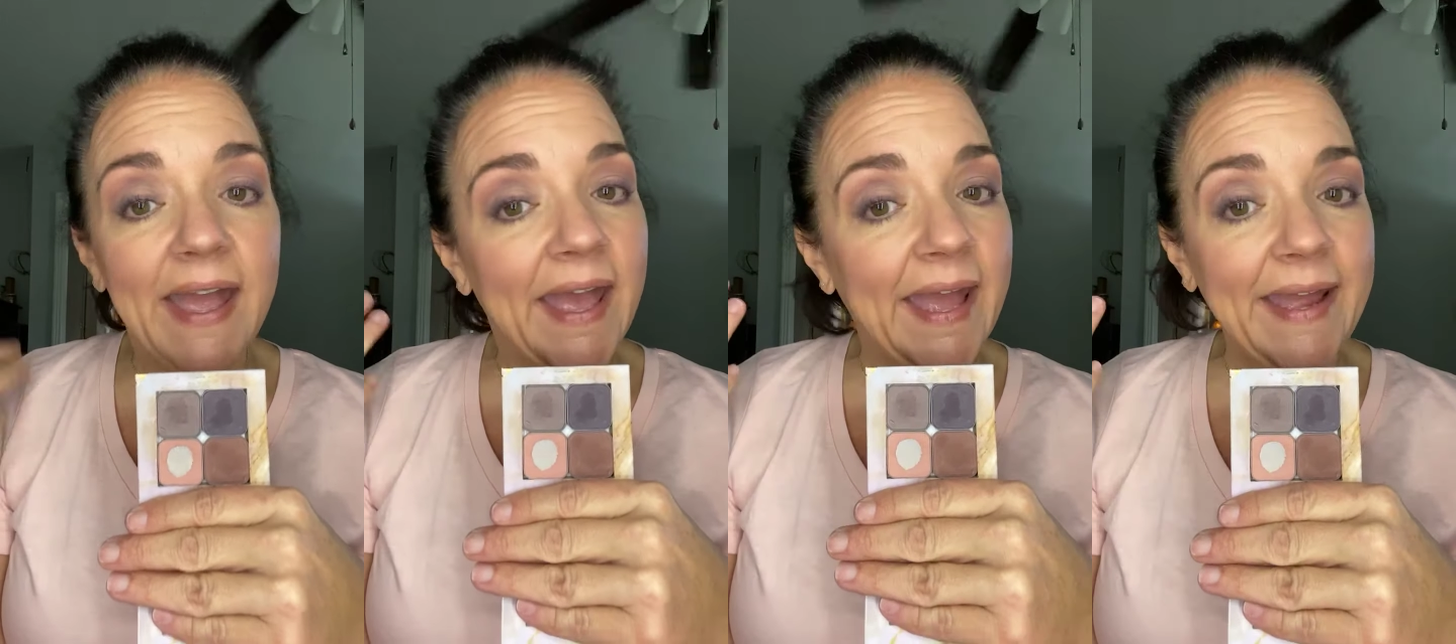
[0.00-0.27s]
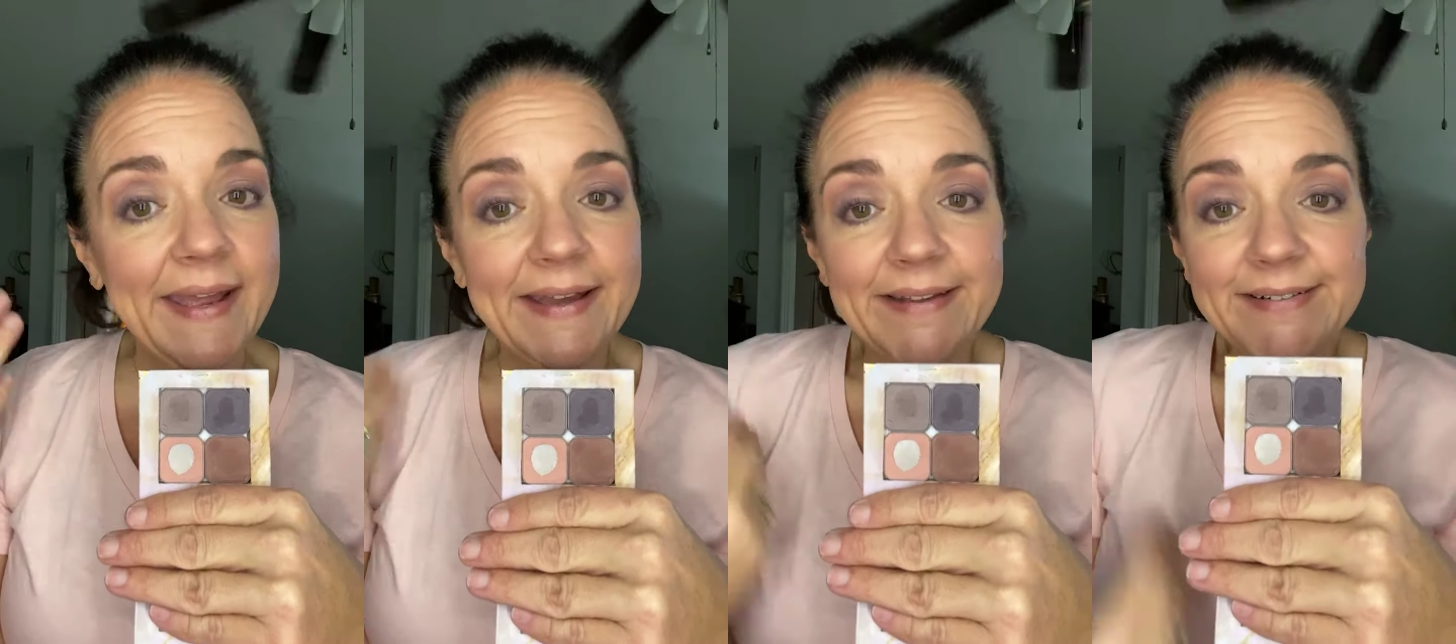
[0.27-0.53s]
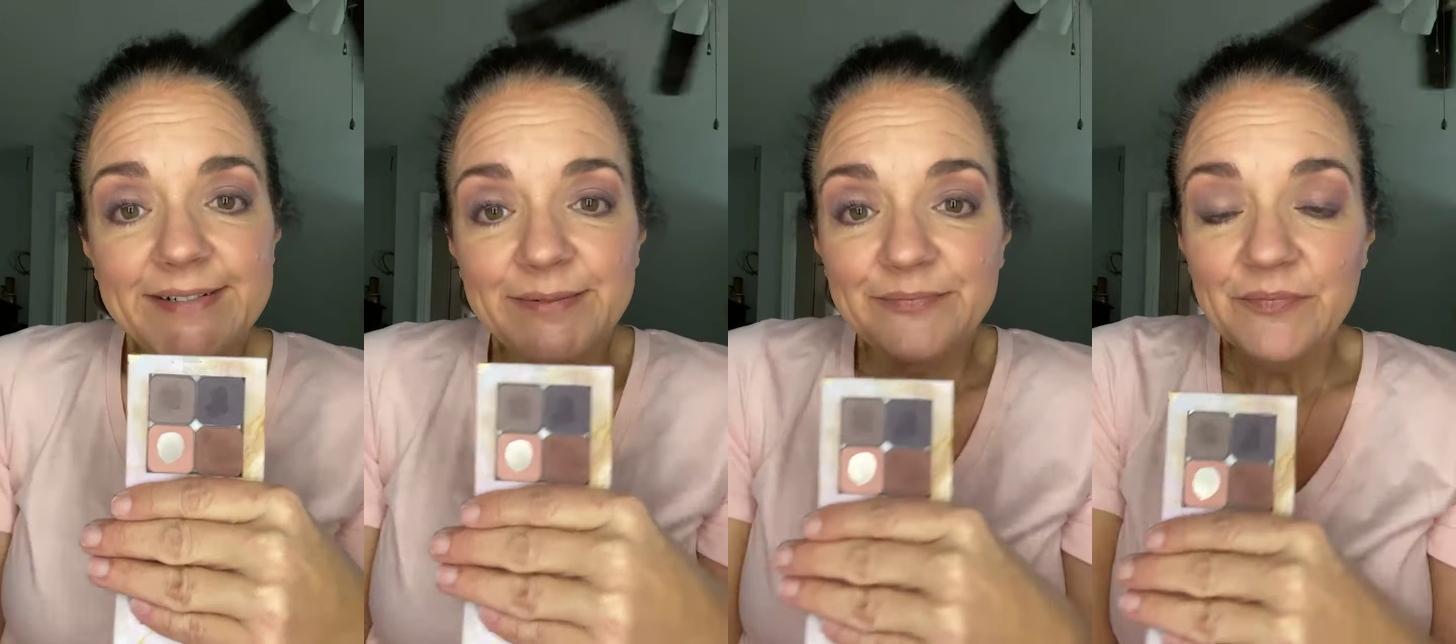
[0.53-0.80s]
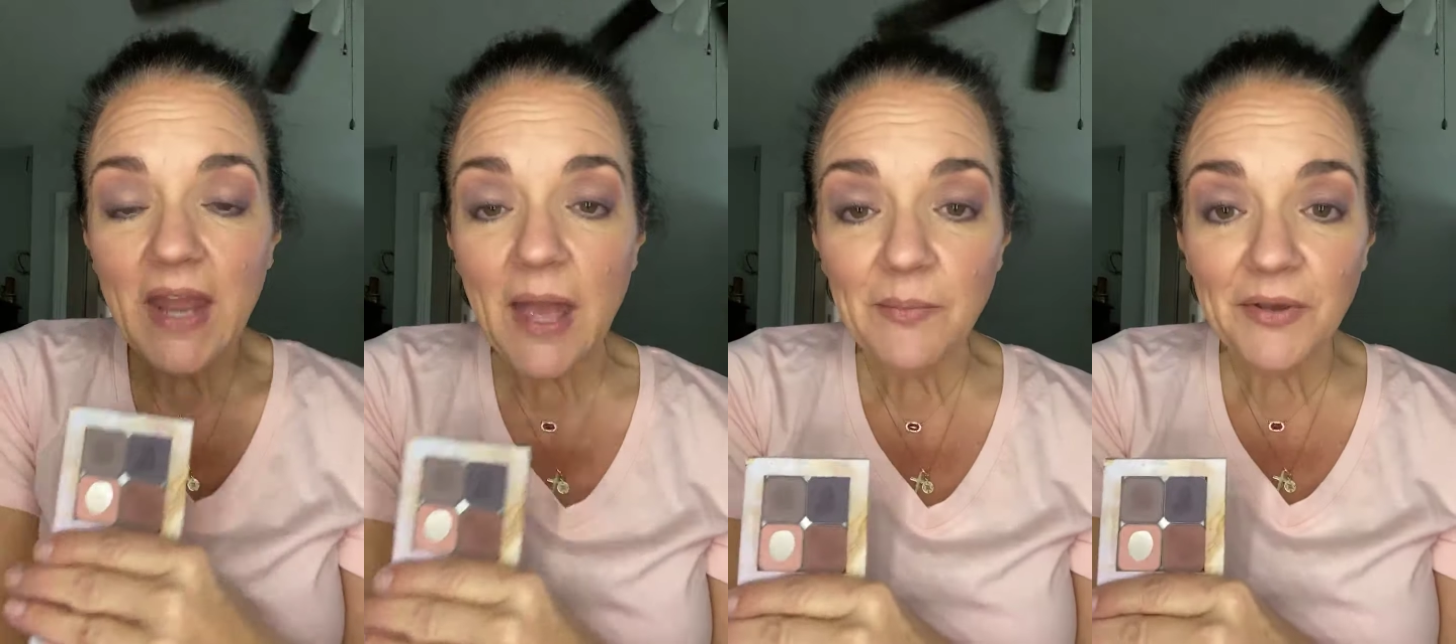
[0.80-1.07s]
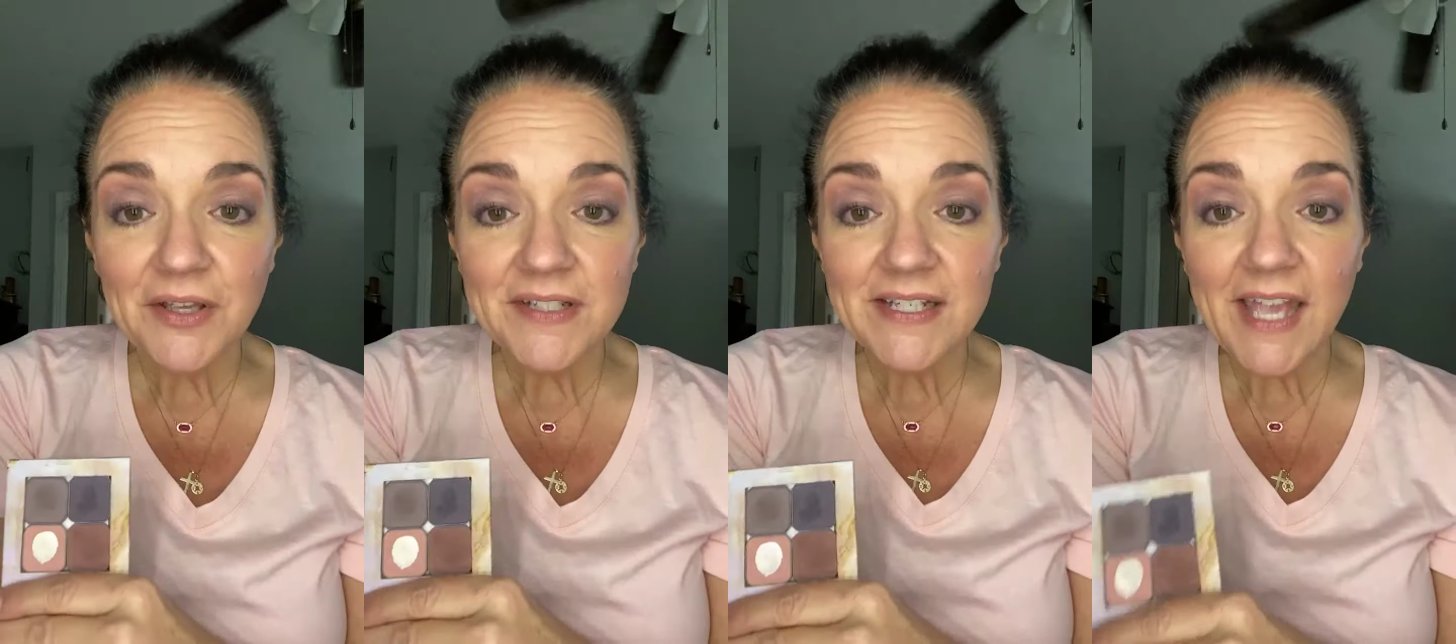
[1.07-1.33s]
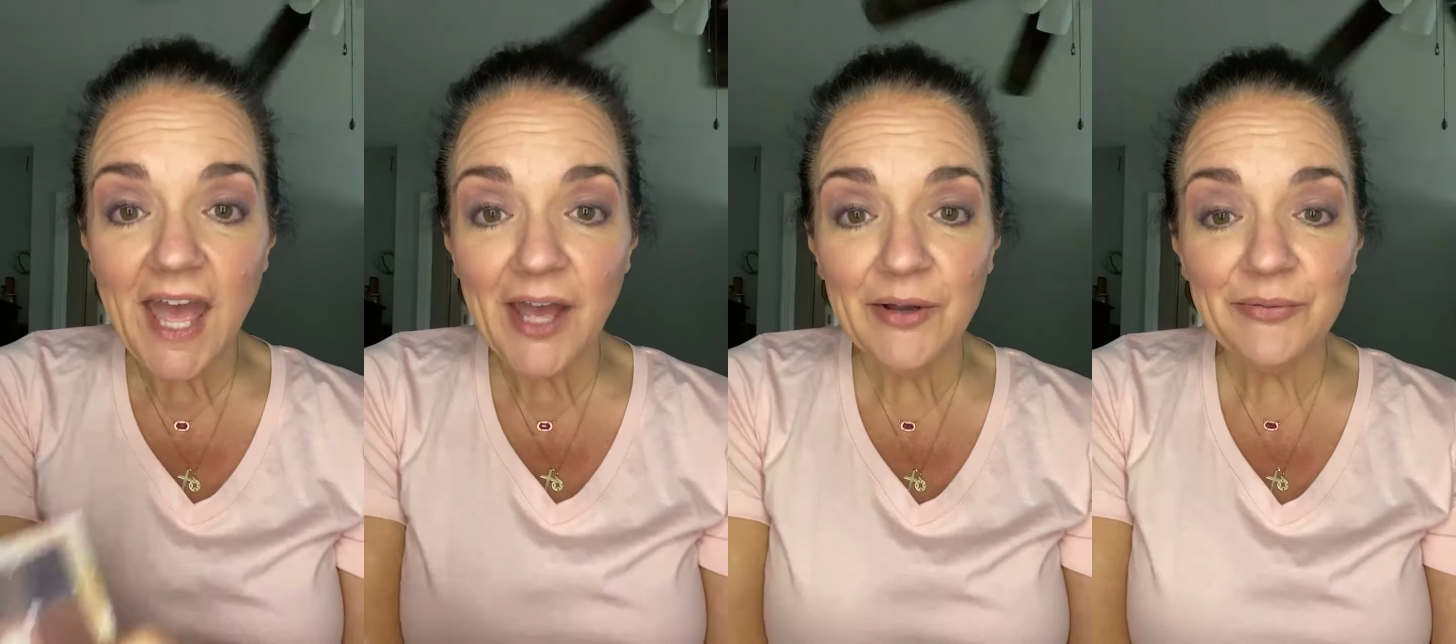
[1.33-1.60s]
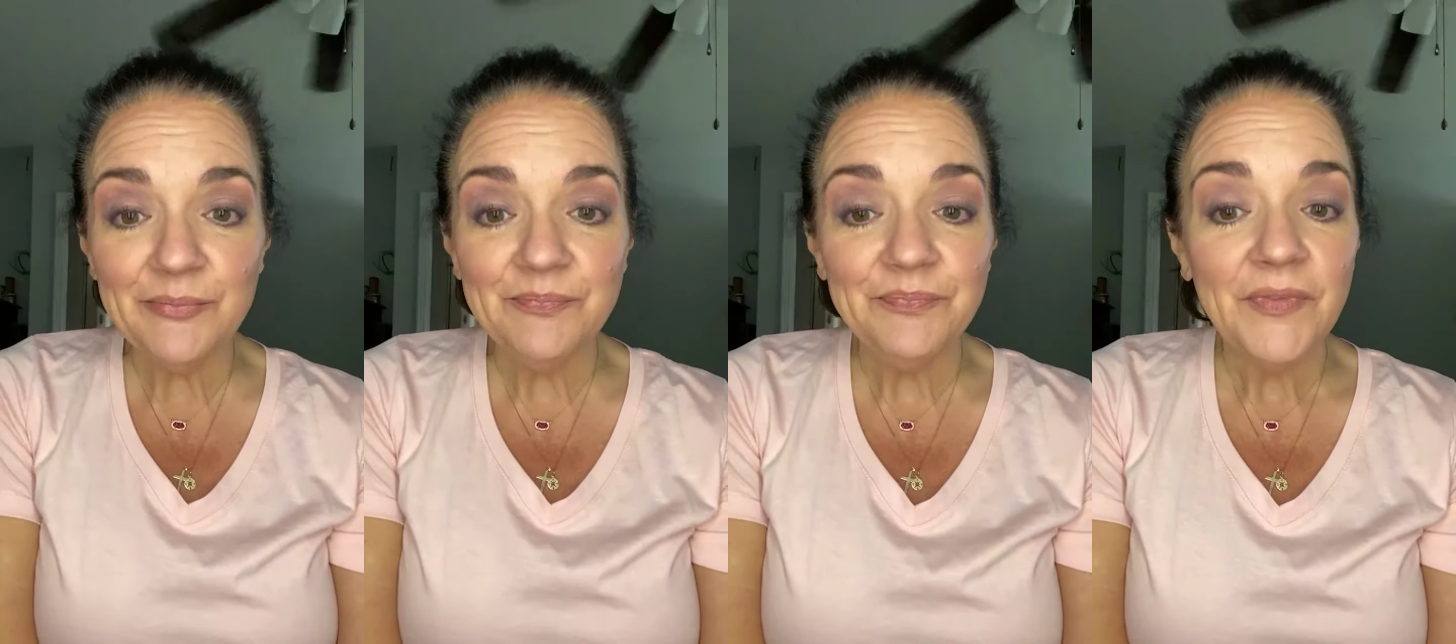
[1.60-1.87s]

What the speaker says: and I'm good to go.